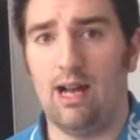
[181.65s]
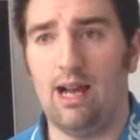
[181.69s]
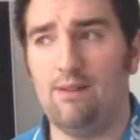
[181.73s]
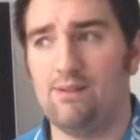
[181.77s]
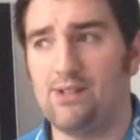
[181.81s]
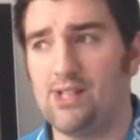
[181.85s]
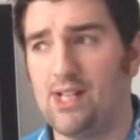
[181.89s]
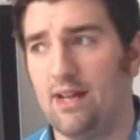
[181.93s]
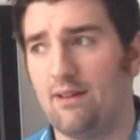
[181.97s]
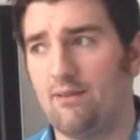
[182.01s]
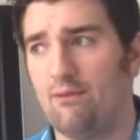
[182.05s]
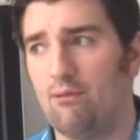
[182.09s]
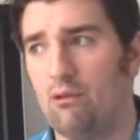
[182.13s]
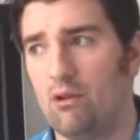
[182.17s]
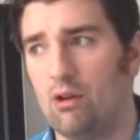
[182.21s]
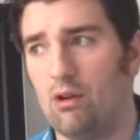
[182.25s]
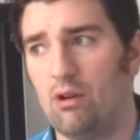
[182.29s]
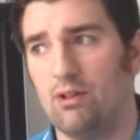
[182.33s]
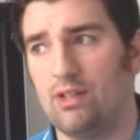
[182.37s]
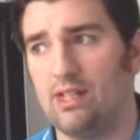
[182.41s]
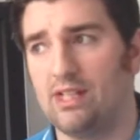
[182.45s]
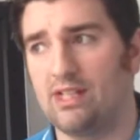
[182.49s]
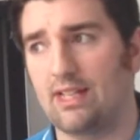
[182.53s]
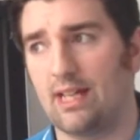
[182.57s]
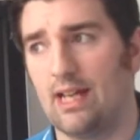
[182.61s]
I have checked through a
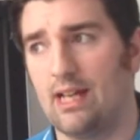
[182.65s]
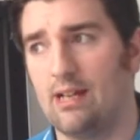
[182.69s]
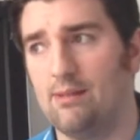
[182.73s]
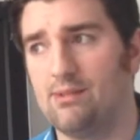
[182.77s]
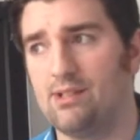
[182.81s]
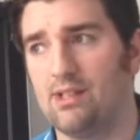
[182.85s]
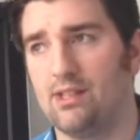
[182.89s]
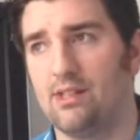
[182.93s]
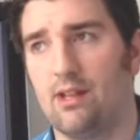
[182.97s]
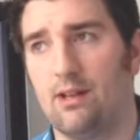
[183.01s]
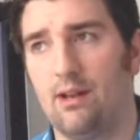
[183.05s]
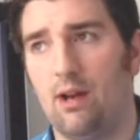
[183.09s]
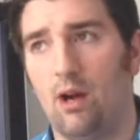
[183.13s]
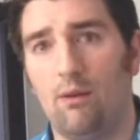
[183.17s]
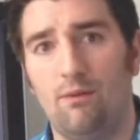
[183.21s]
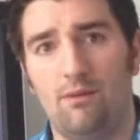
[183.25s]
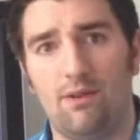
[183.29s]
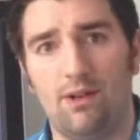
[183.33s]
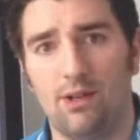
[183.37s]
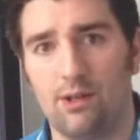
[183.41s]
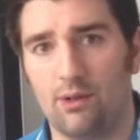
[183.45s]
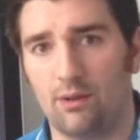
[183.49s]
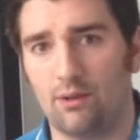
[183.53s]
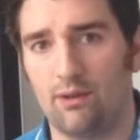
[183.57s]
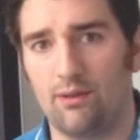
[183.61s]
lot of these games and they're
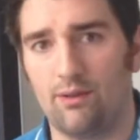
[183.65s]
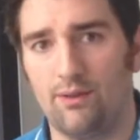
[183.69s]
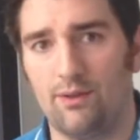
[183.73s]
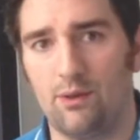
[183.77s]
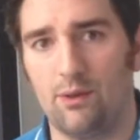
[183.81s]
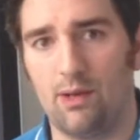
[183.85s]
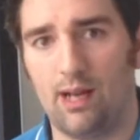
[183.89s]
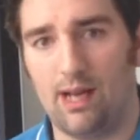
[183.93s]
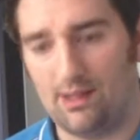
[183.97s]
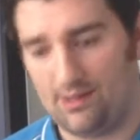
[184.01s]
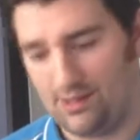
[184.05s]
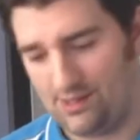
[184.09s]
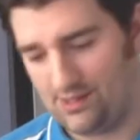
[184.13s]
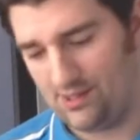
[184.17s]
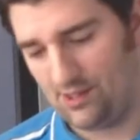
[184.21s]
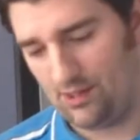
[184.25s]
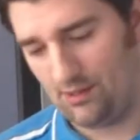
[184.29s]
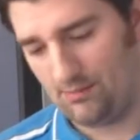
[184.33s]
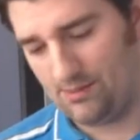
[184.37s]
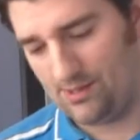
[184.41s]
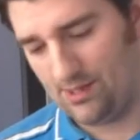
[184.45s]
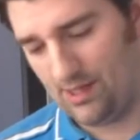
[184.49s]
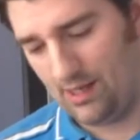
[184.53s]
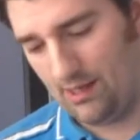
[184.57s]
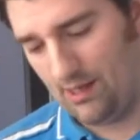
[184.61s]
hopefully not going to fall out this
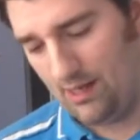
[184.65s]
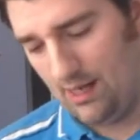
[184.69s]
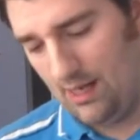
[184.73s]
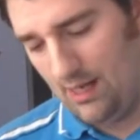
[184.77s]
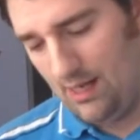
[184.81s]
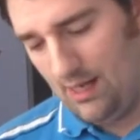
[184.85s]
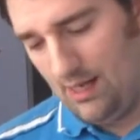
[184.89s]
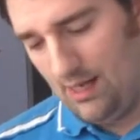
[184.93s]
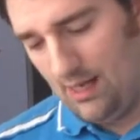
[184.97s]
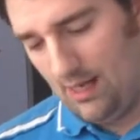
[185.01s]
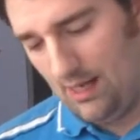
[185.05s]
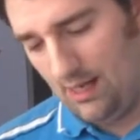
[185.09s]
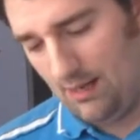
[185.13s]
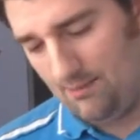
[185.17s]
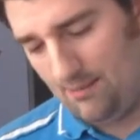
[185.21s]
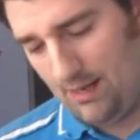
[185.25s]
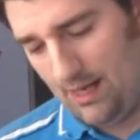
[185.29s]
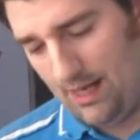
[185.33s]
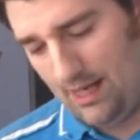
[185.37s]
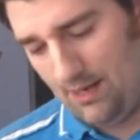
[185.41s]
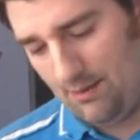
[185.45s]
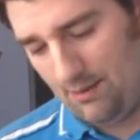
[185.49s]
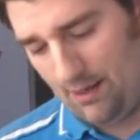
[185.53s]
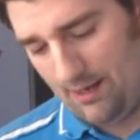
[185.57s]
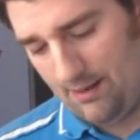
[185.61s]
time. So
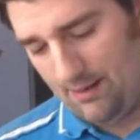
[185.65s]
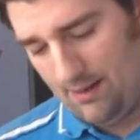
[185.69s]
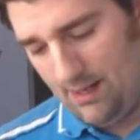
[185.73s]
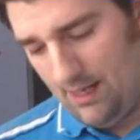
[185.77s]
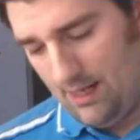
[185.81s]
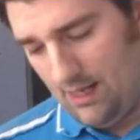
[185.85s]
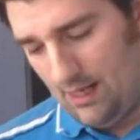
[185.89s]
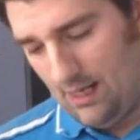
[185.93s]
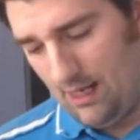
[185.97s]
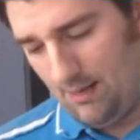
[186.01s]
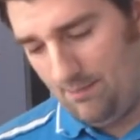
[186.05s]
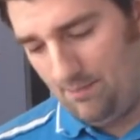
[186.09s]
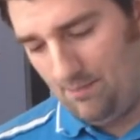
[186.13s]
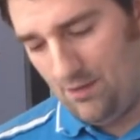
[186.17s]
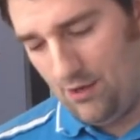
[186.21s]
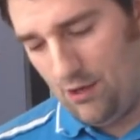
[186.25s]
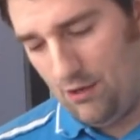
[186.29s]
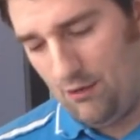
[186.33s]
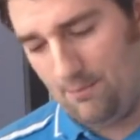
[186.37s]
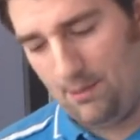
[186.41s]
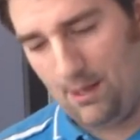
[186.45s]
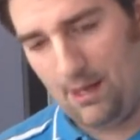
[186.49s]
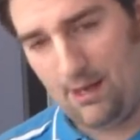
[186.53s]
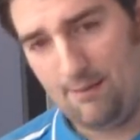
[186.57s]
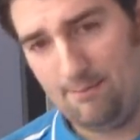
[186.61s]
anyway,
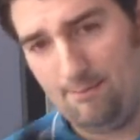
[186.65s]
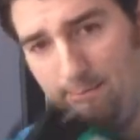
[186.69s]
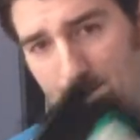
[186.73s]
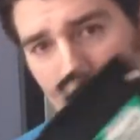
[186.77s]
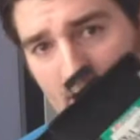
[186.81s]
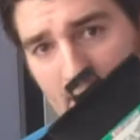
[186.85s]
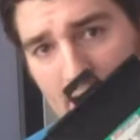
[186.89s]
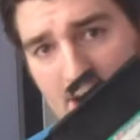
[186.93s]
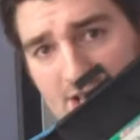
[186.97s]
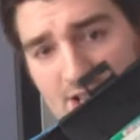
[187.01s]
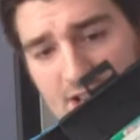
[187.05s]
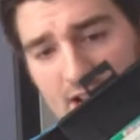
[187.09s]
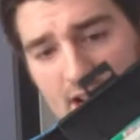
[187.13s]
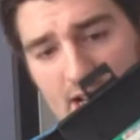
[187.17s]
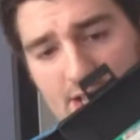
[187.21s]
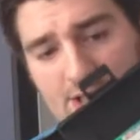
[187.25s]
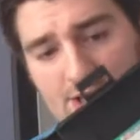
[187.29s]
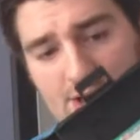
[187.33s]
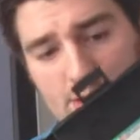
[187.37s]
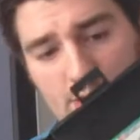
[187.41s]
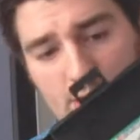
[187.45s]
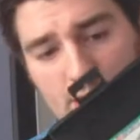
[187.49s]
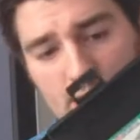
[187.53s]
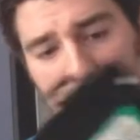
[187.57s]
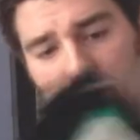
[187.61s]
European PGA
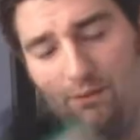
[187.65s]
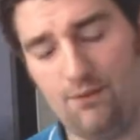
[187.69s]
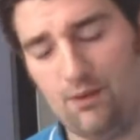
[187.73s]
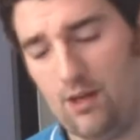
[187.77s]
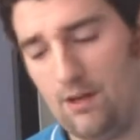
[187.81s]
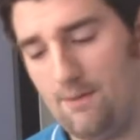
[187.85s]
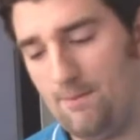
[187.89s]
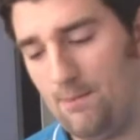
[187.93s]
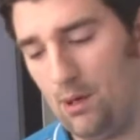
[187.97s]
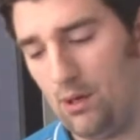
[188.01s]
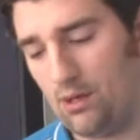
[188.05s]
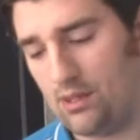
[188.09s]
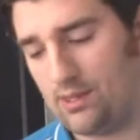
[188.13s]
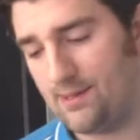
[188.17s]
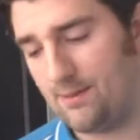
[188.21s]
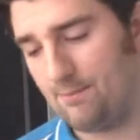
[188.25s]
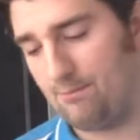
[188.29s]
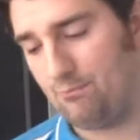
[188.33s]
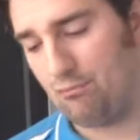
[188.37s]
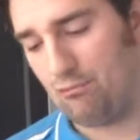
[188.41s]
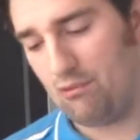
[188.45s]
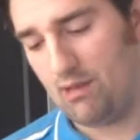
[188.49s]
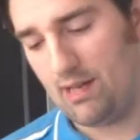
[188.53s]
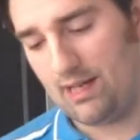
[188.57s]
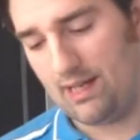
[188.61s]
Tour, fully
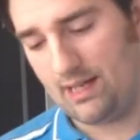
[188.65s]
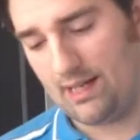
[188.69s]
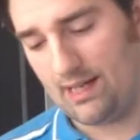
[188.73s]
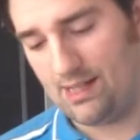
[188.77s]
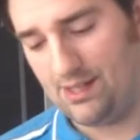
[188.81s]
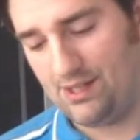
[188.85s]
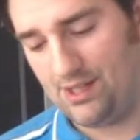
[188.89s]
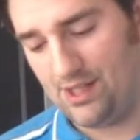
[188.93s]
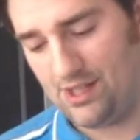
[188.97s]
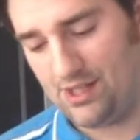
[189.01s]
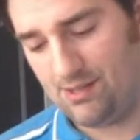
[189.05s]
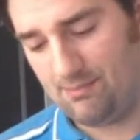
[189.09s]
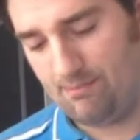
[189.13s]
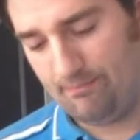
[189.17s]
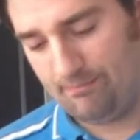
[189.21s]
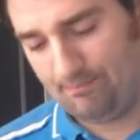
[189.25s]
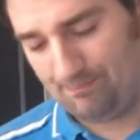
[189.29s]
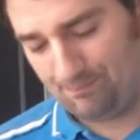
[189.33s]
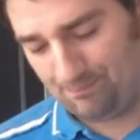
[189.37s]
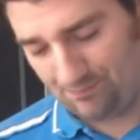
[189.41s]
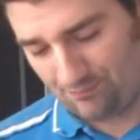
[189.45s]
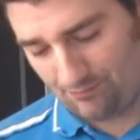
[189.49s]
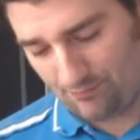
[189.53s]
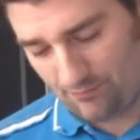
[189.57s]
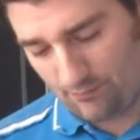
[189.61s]
boxed, brilliant condition.
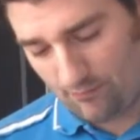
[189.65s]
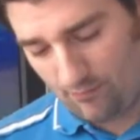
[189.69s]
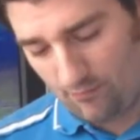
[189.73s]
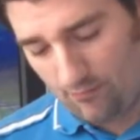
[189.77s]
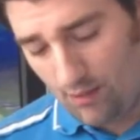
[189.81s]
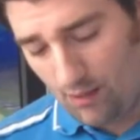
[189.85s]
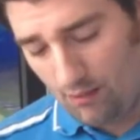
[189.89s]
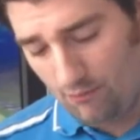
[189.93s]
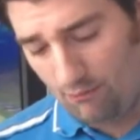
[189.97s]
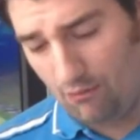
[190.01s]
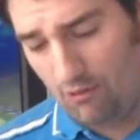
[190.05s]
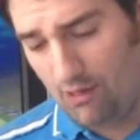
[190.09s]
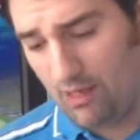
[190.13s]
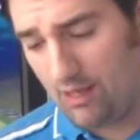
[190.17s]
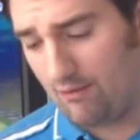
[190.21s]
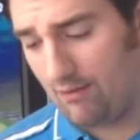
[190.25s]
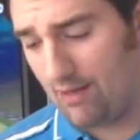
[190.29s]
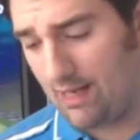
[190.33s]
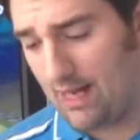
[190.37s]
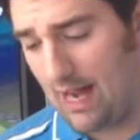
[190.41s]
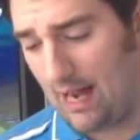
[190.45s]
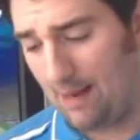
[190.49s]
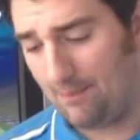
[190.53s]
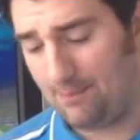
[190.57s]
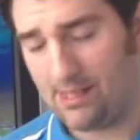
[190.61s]

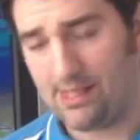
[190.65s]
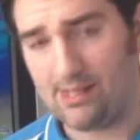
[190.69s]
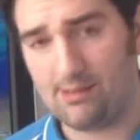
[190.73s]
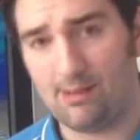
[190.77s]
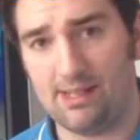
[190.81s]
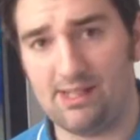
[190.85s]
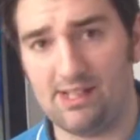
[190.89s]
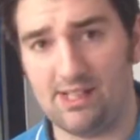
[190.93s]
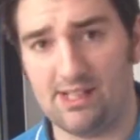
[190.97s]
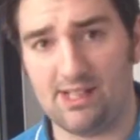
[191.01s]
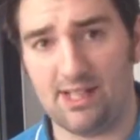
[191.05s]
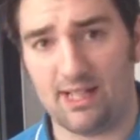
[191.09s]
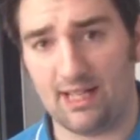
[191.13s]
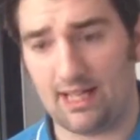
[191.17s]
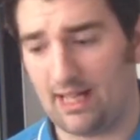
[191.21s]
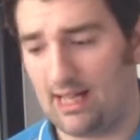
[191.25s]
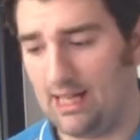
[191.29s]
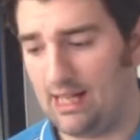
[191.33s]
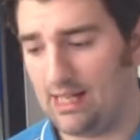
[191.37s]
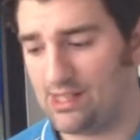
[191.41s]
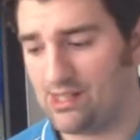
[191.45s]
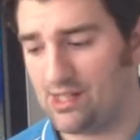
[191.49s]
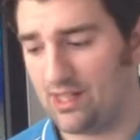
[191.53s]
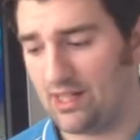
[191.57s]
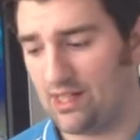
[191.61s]
Really happy to add this to the
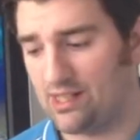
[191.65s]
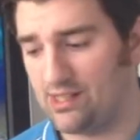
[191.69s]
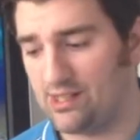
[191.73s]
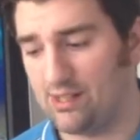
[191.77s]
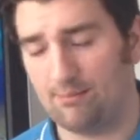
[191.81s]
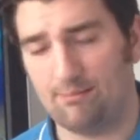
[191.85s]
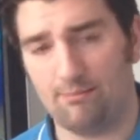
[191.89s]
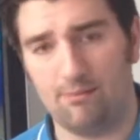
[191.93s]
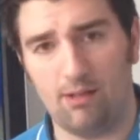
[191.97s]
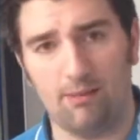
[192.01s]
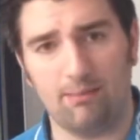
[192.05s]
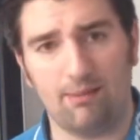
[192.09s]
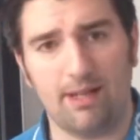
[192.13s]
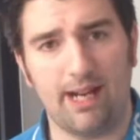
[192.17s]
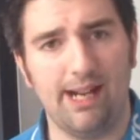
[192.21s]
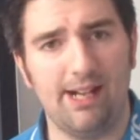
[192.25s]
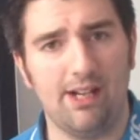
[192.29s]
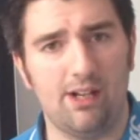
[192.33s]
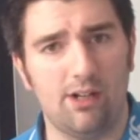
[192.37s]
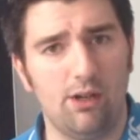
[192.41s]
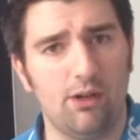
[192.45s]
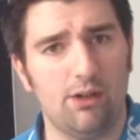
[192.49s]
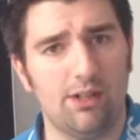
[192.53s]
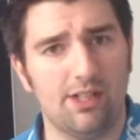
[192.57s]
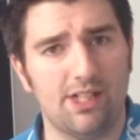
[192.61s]
collection because I'm getting
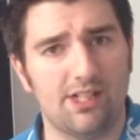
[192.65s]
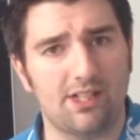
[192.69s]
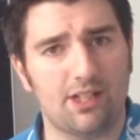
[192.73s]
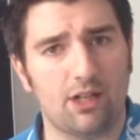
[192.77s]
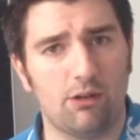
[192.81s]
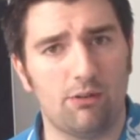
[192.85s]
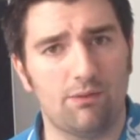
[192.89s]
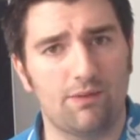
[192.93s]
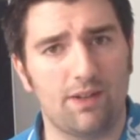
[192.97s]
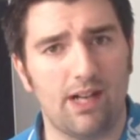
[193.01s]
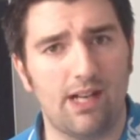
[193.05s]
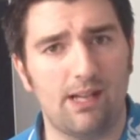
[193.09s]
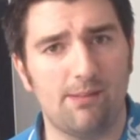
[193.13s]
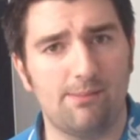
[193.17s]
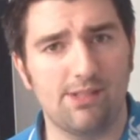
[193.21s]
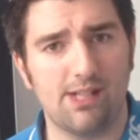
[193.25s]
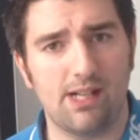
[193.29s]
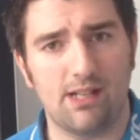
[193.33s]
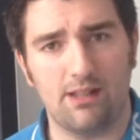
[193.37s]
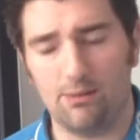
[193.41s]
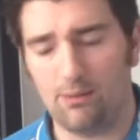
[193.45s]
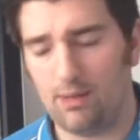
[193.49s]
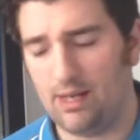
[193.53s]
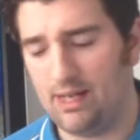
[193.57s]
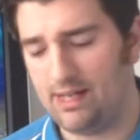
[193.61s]
a lot of these golf games
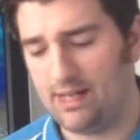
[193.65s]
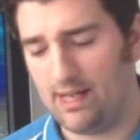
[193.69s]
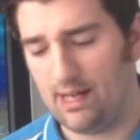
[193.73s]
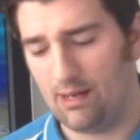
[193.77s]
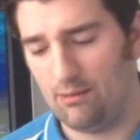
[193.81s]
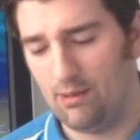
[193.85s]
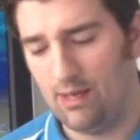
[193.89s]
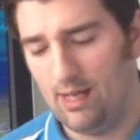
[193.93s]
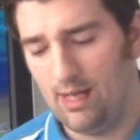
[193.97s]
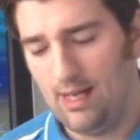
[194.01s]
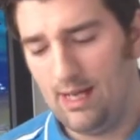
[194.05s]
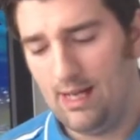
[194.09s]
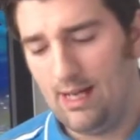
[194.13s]
out of the way now.